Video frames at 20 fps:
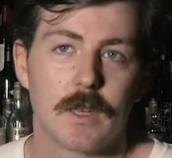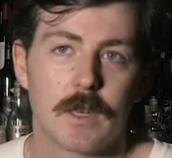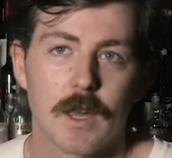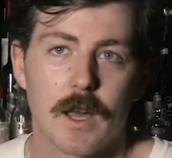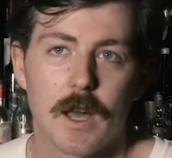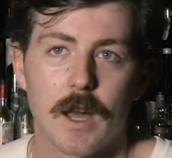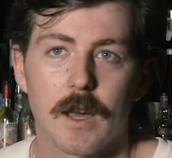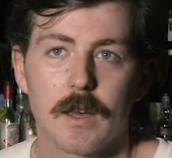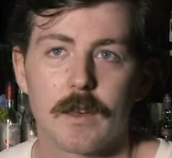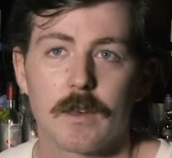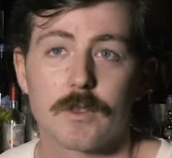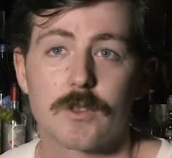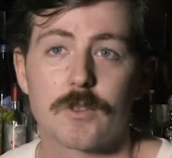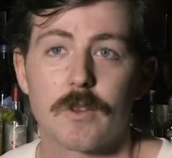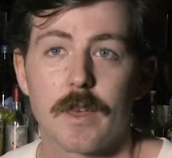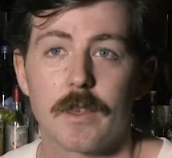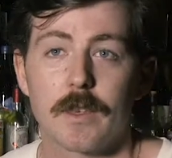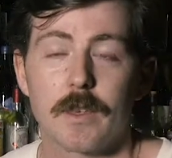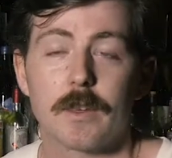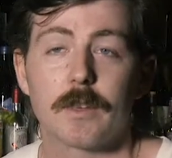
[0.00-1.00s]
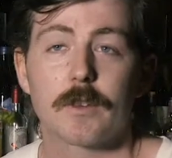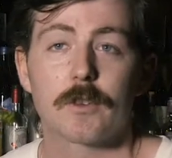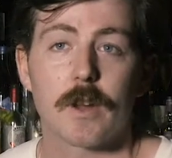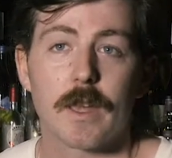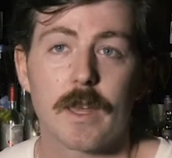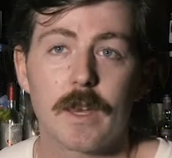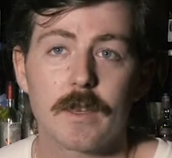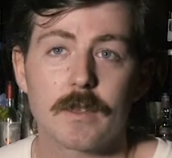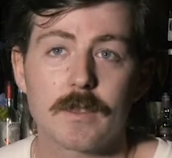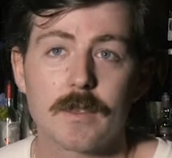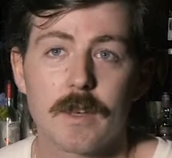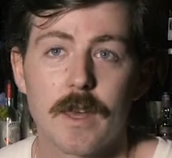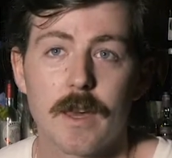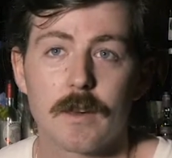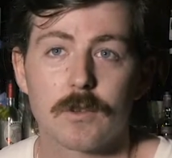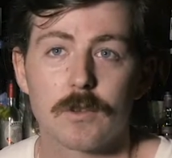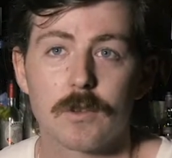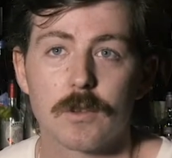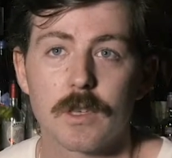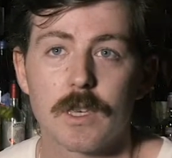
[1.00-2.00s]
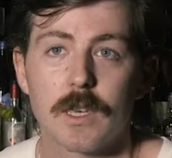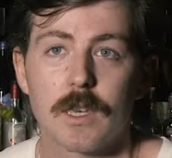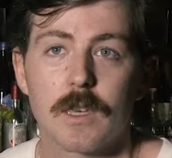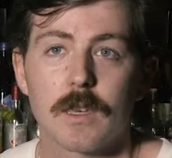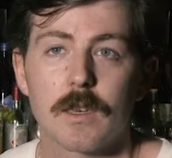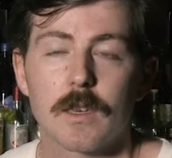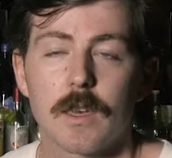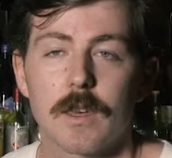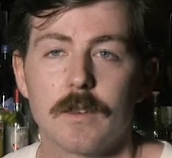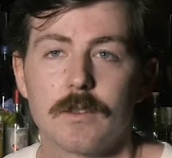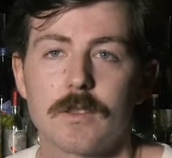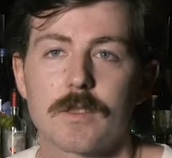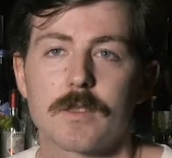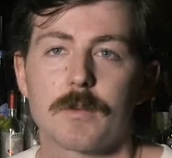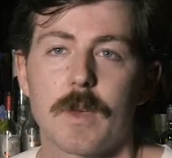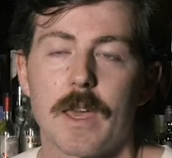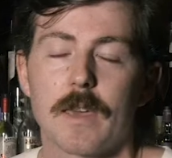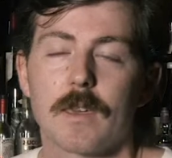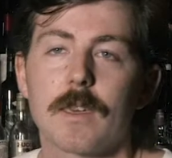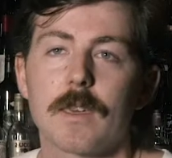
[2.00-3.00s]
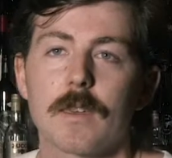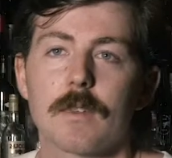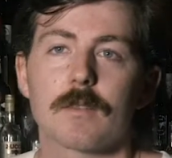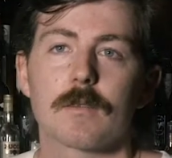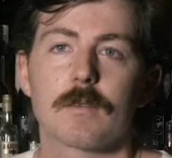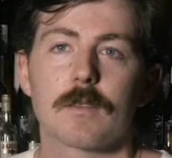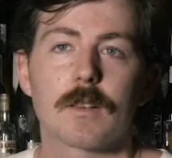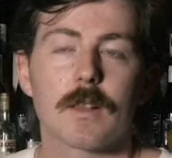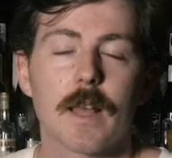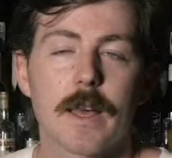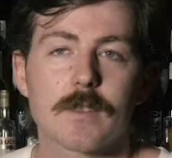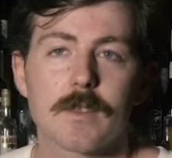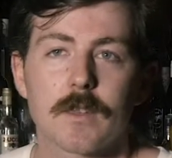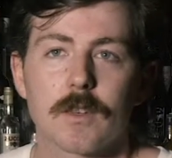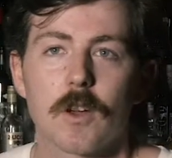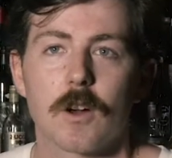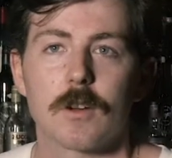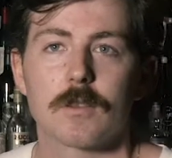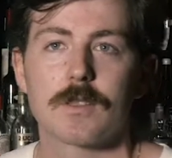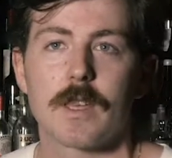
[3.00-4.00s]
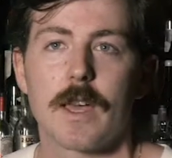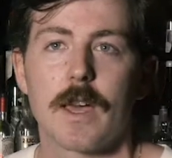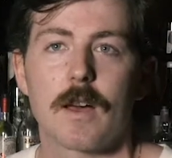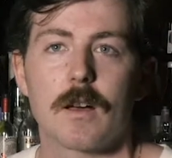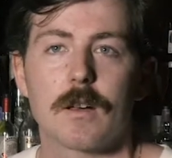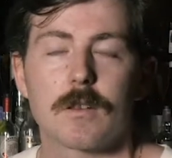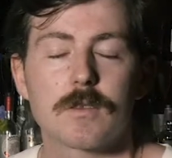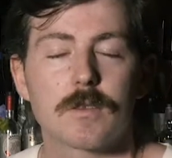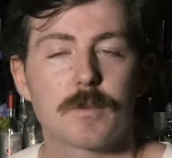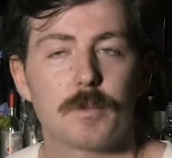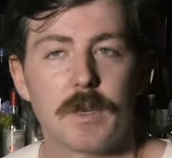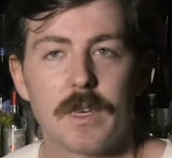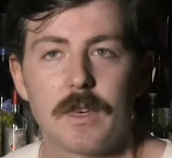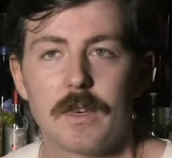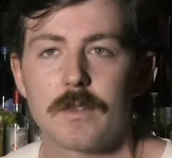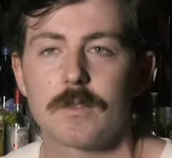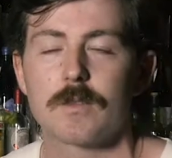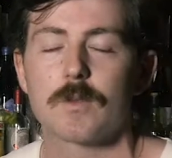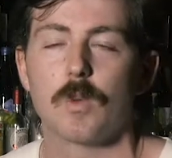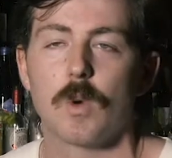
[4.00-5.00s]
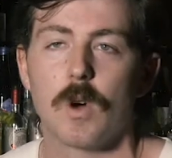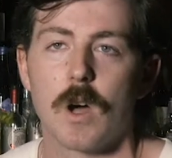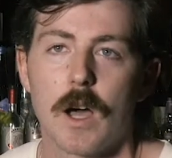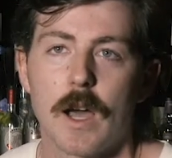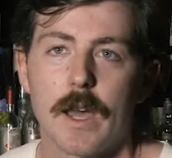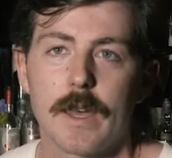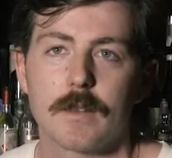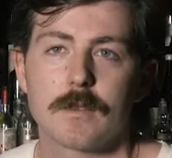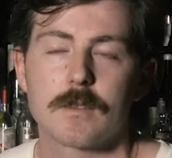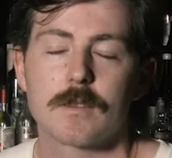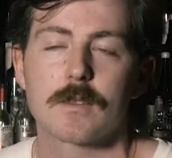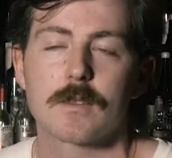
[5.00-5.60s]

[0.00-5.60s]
Australian ingredients in our cooking and just making classic cocktails, beers, wines.